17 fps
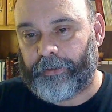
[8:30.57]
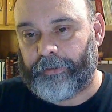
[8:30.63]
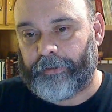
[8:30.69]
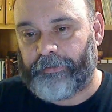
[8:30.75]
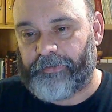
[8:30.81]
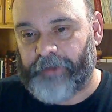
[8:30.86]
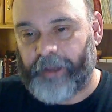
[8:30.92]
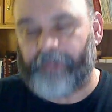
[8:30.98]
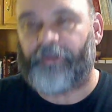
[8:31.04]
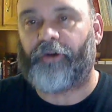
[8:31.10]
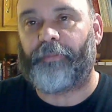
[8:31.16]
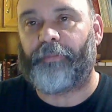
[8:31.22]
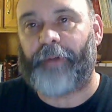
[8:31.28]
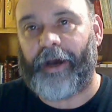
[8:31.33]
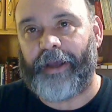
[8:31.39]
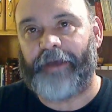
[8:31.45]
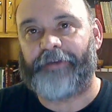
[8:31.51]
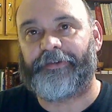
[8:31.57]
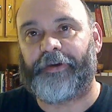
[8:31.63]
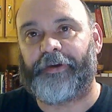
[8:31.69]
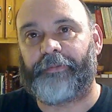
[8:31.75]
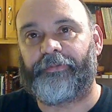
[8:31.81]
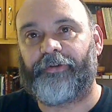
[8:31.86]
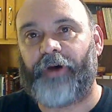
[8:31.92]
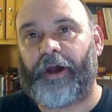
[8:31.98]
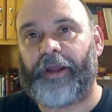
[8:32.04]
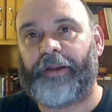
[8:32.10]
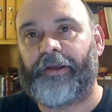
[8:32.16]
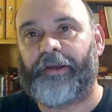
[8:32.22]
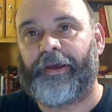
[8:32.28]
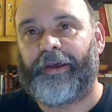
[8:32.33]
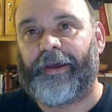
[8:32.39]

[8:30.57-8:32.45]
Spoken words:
state their bias up front,